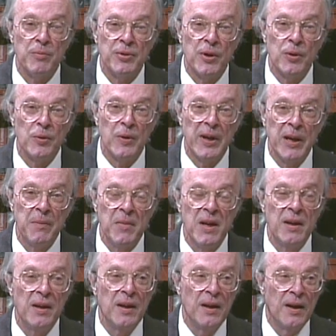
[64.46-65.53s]

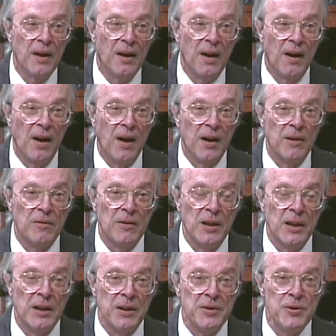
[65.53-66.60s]
program
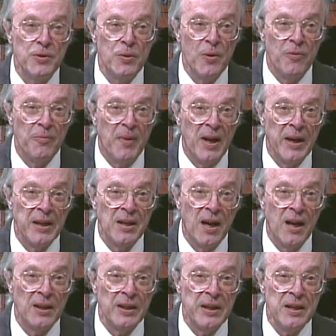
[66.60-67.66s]
are two of my
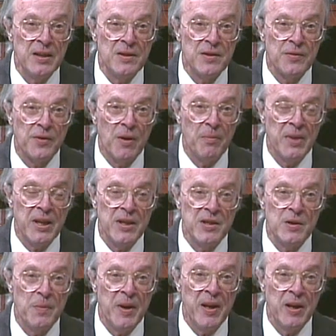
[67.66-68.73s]
colleagues from
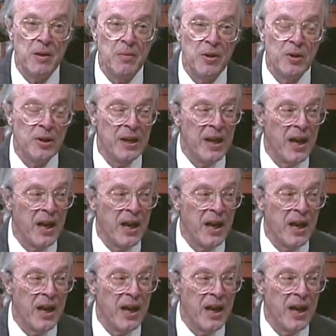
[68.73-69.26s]
East Bay Community